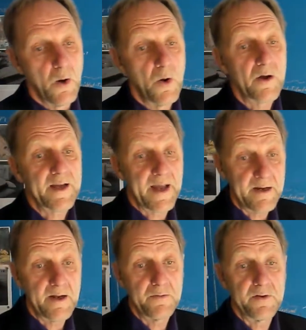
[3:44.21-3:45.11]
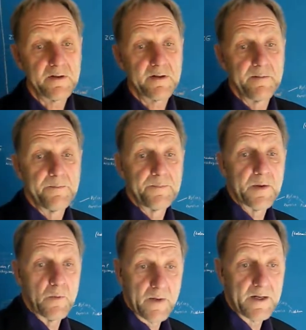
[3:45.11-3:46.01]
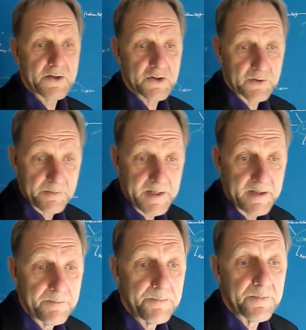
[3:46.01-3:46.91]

or can have it, where it should be.